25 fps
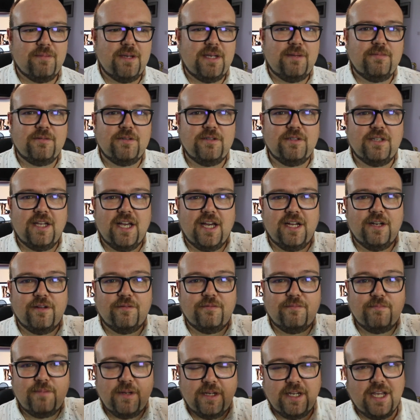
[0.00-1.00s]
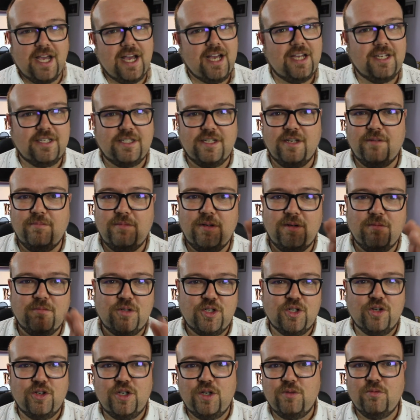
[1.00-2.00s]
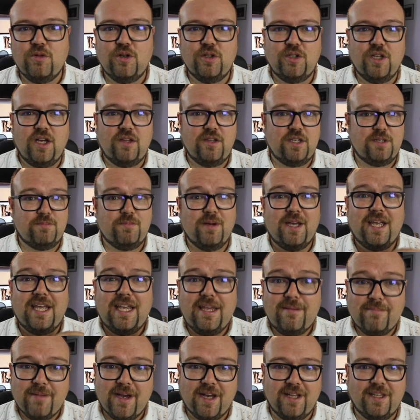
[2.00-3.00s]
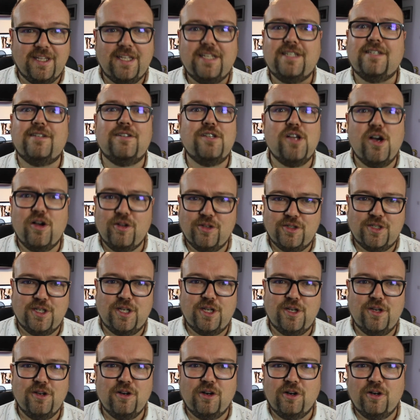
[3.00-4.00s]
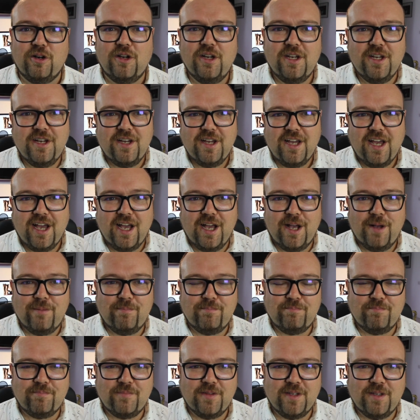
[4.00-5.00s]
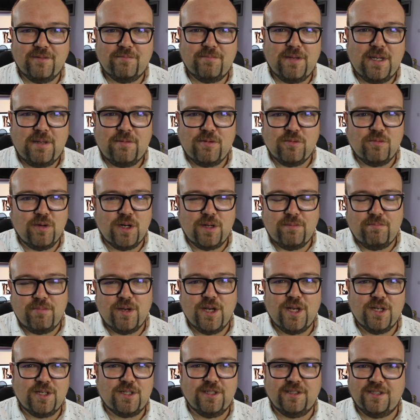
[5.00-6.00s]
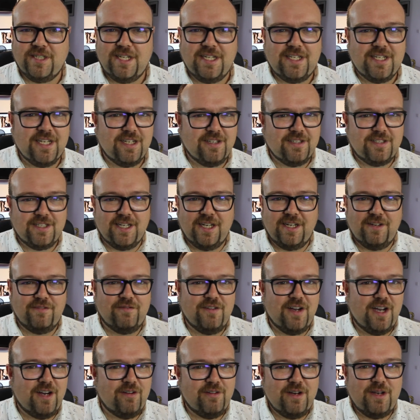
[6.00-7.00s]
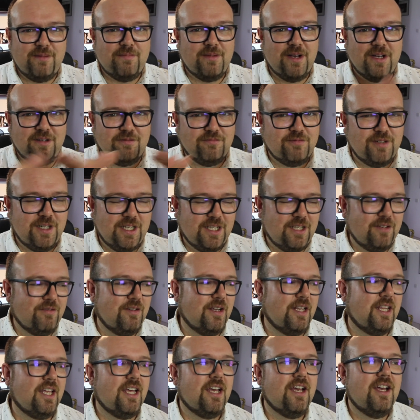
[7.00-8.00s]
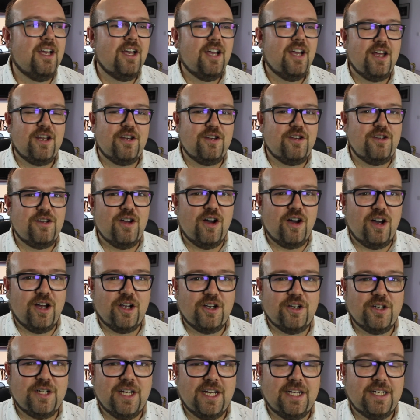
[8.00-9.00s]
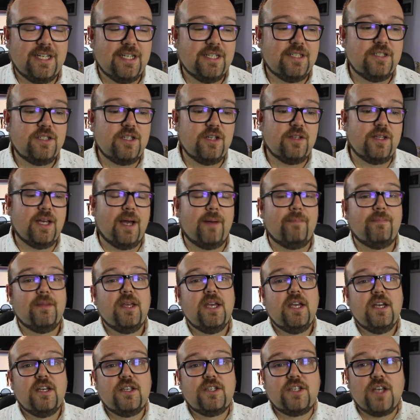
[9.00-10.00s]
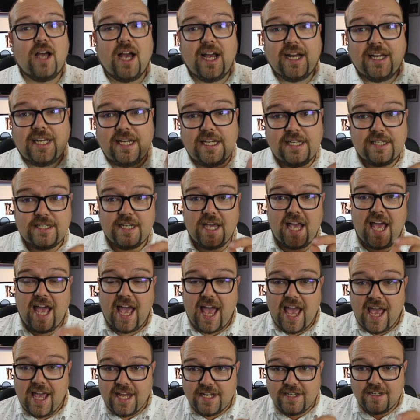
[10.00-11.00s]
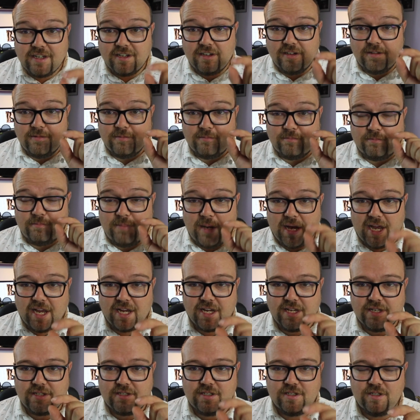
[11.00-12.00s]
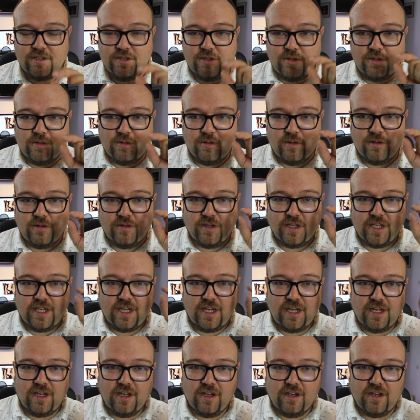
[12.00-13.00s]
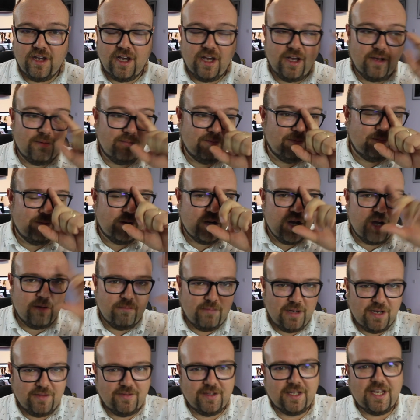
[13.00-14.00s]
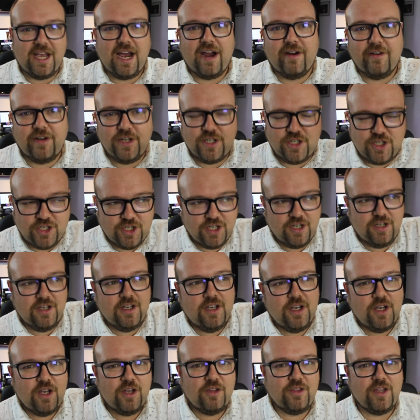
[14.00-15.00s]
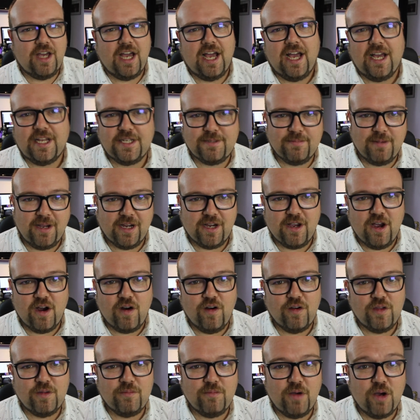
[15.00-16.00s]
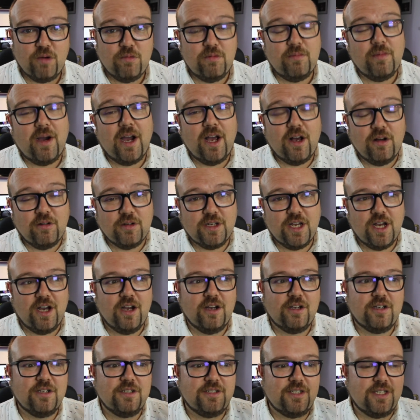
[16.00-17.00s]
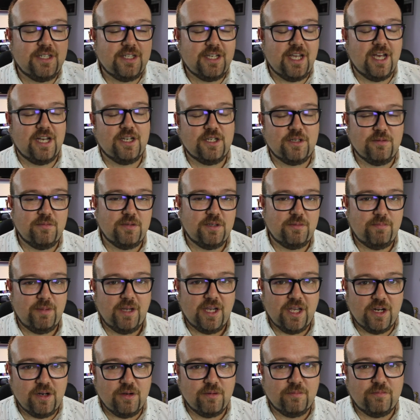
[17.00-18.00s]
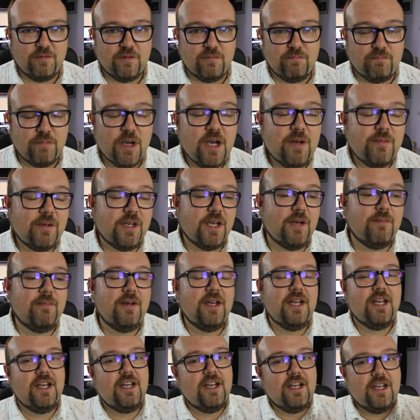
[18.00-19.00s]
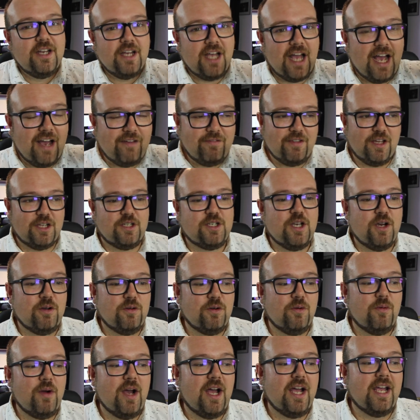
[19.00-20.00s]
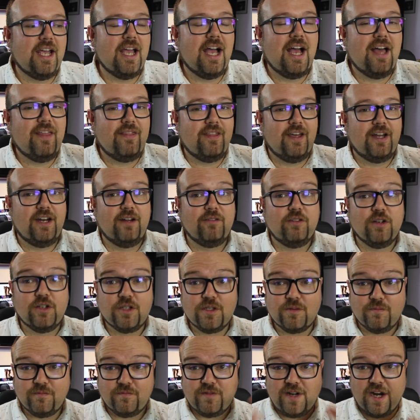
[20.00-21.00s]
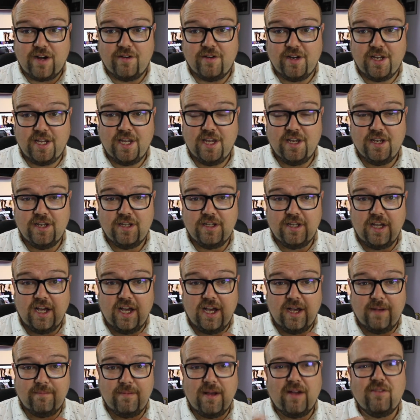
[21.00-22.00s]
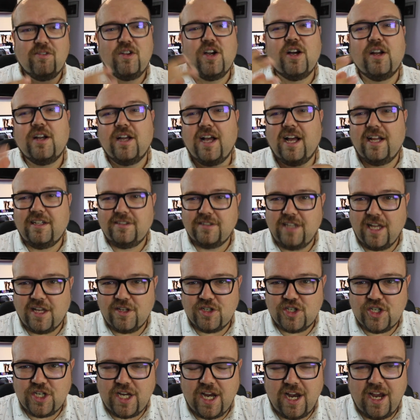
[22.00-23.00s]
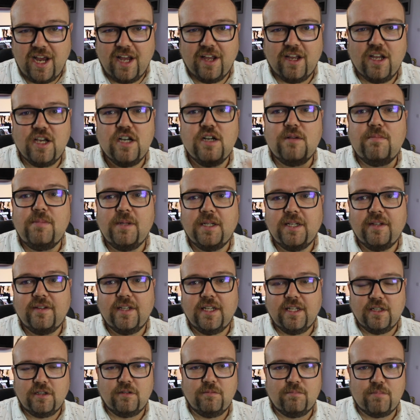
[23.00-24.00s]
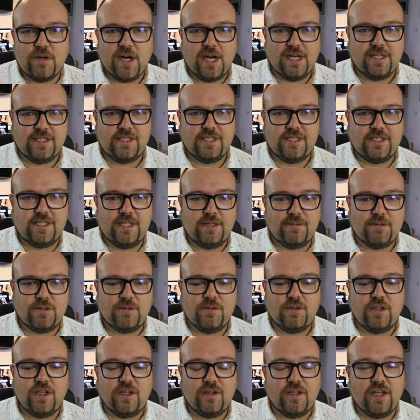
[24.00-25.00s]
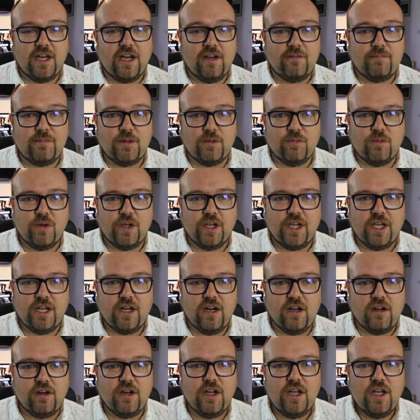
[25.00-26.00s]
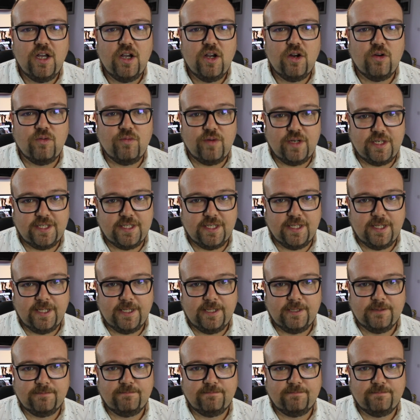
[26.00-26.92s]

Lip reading: People kind of, guys, I mean, I'm sure you all know this, but email is not secure. People wanting personal details sending via email, really, really not a good idea to do that. So I need to head back to the compound, the garage, that has my car at the moment, my old car, because this guy's coming to pick it up from Birmingham, have that towed away, and then I've got some very, I'll share a couple of little practice tips with you that I've been working on recently.